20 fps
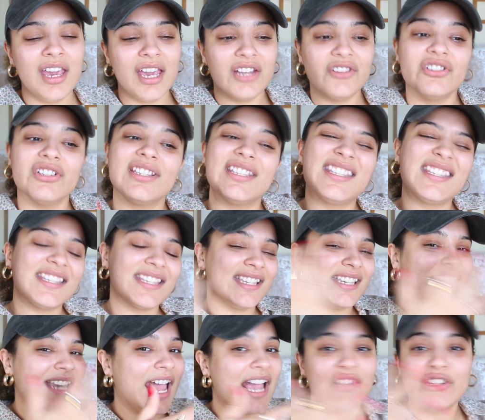and just
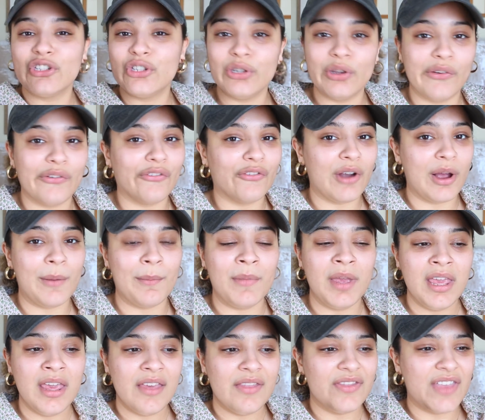snatch you
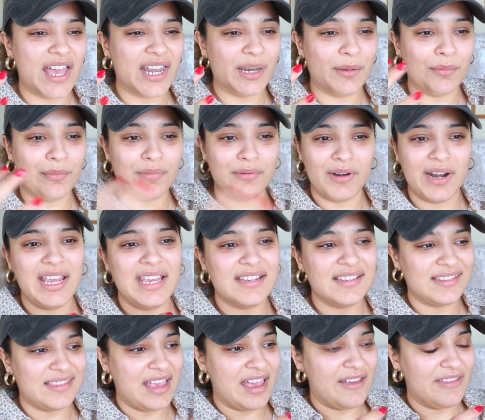from that
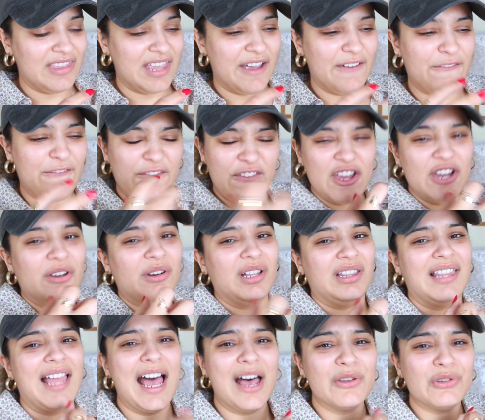embrace that fear
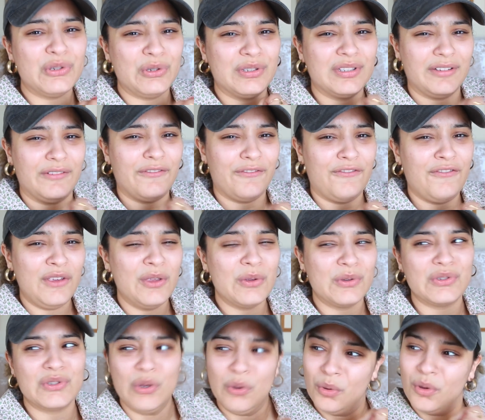allows you to
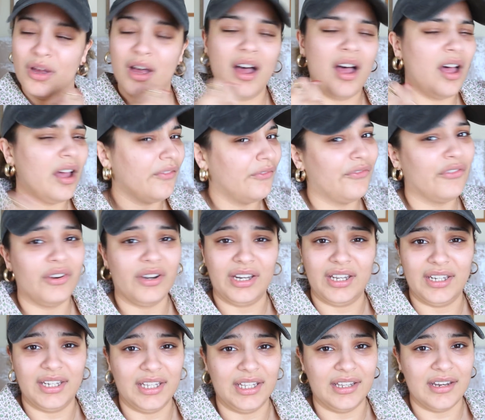feel so
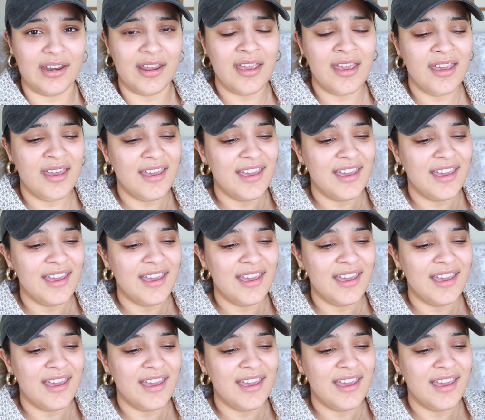comforted in.